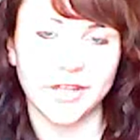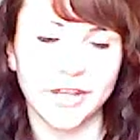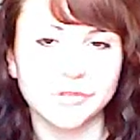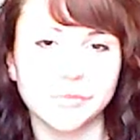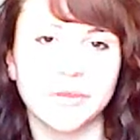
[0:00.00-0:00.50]
They
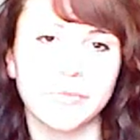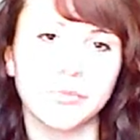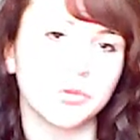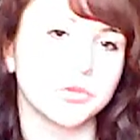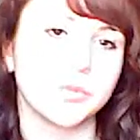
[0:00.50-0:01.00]
have some
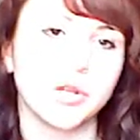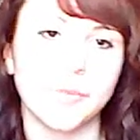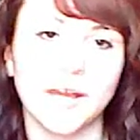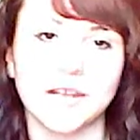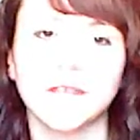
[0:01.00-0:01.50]
chemicals, but no
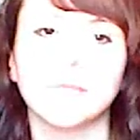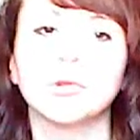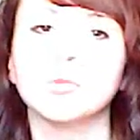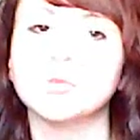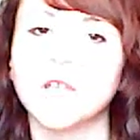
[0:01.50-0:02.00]
bad
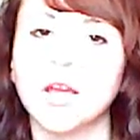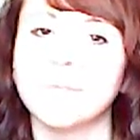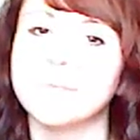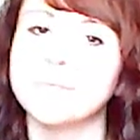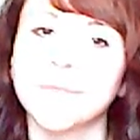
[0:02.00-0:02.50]
chemicals.
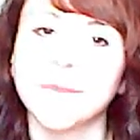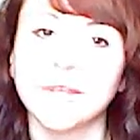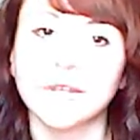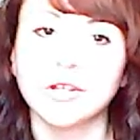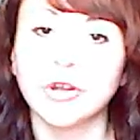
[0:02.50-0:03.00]

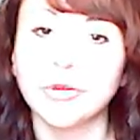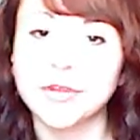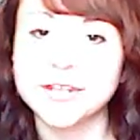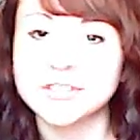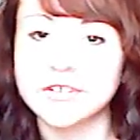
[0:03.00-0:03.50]
They don't
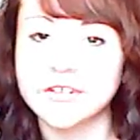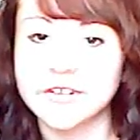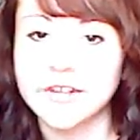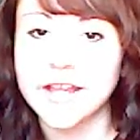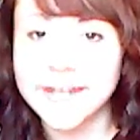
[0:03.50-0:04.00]
test
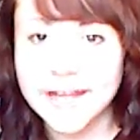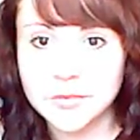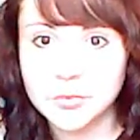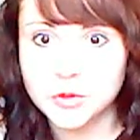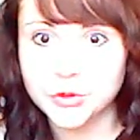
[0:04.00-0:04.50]
on any
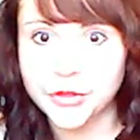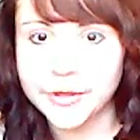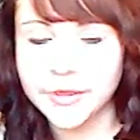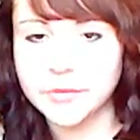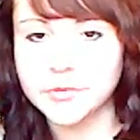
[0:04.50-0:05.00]
animals or
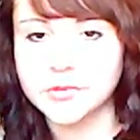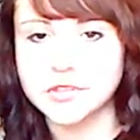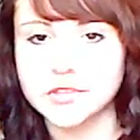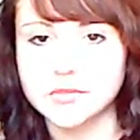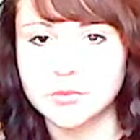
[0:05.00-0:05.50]
anything, which
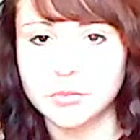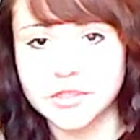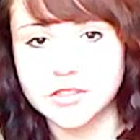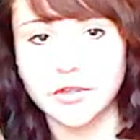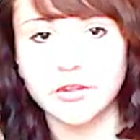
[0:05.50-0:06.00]
is
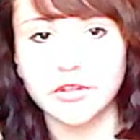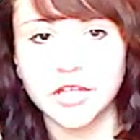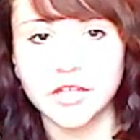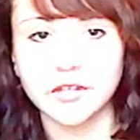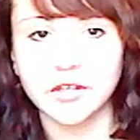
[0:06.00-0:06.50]
always a good
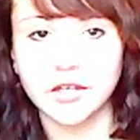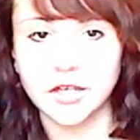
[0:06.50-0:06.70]
thing.